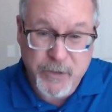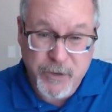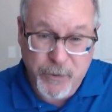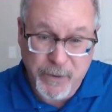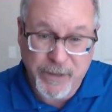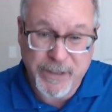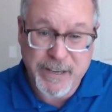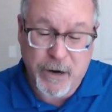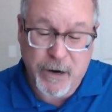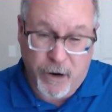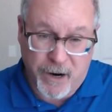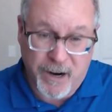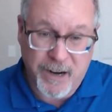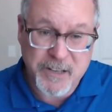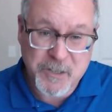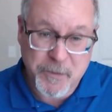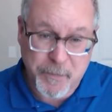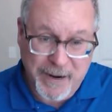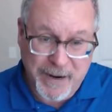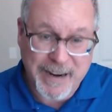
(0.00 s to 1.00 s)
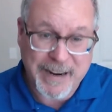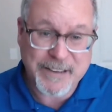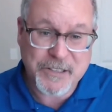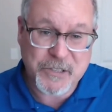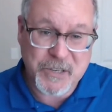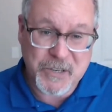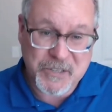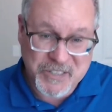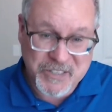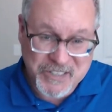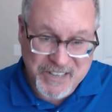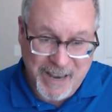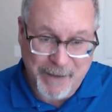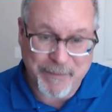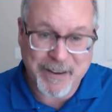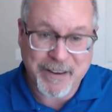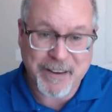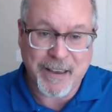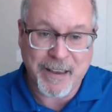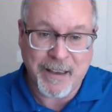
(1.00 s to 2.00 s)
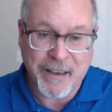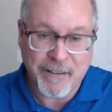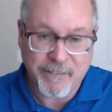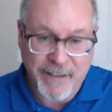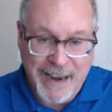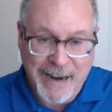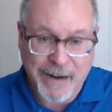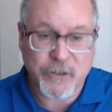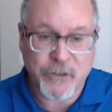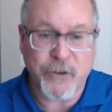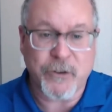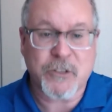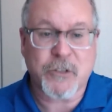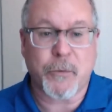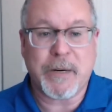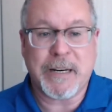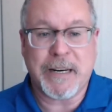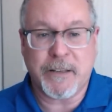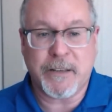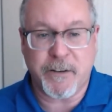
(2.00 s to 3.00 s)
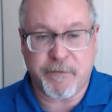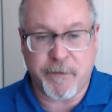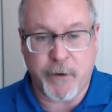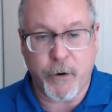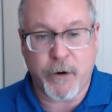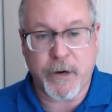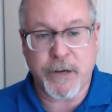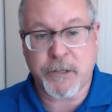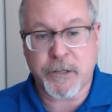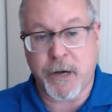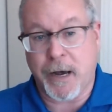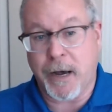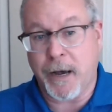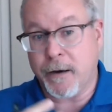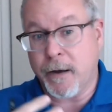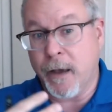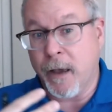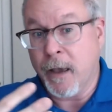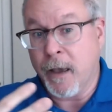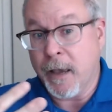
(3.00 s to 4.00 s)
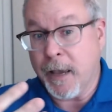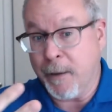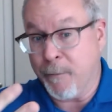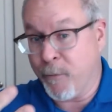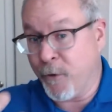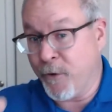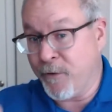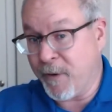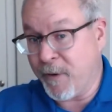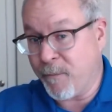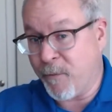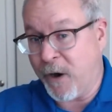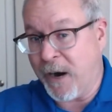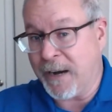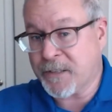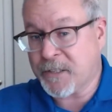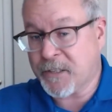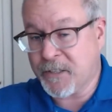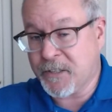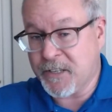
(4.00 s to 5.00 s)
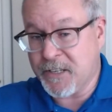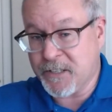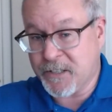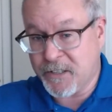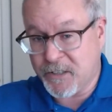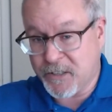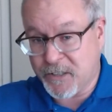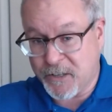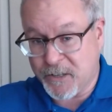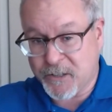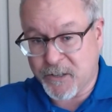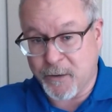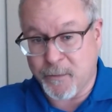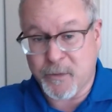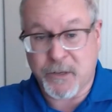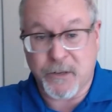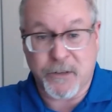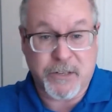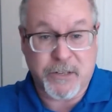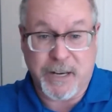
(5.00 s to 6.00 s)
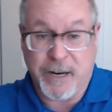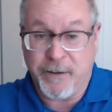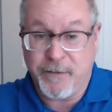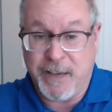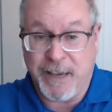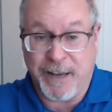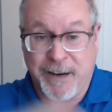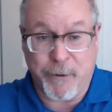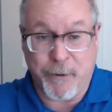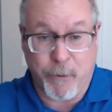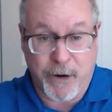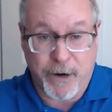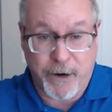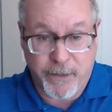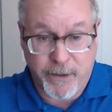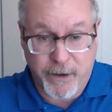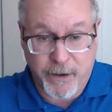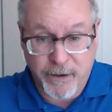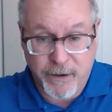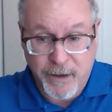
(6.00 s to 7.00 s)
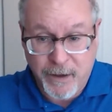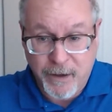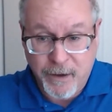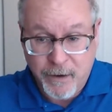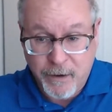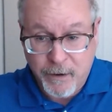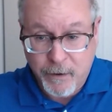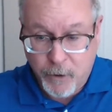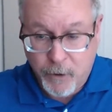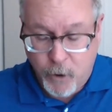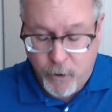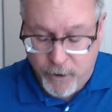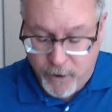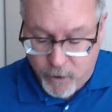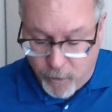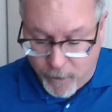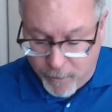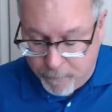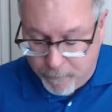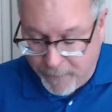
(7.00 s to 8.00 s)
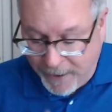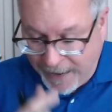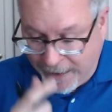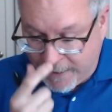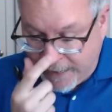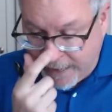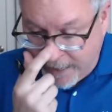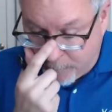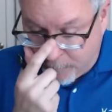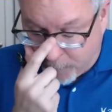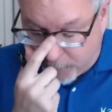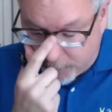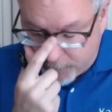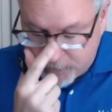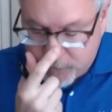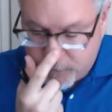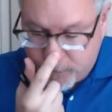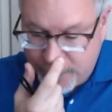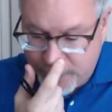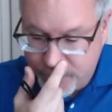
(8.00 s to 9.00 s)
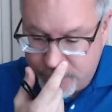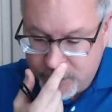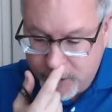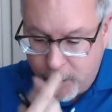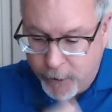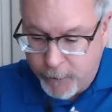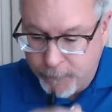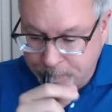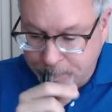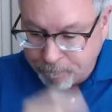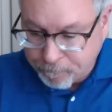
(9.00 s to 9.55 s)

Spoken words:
are really caused by systemic factors. So we need to focus on improving processes and systems instead of getting rid of the quote unquote bad apples, right? So